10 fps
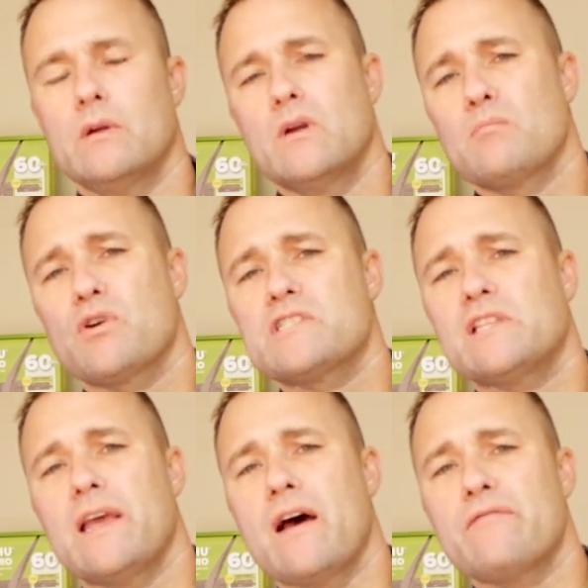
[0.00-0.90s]
Personally,
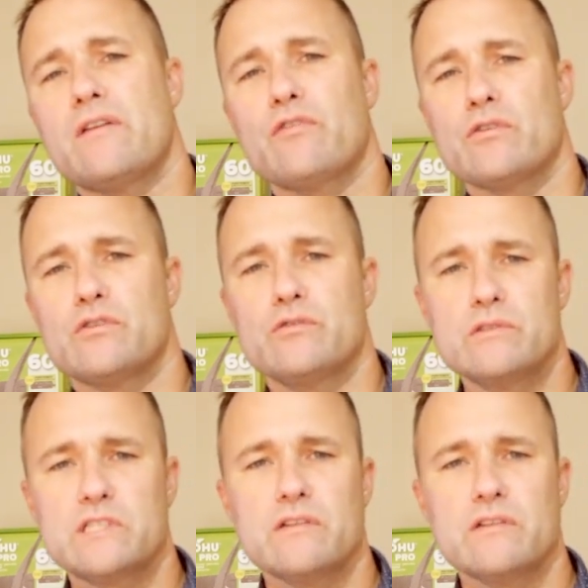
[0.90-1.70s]
I've never used it for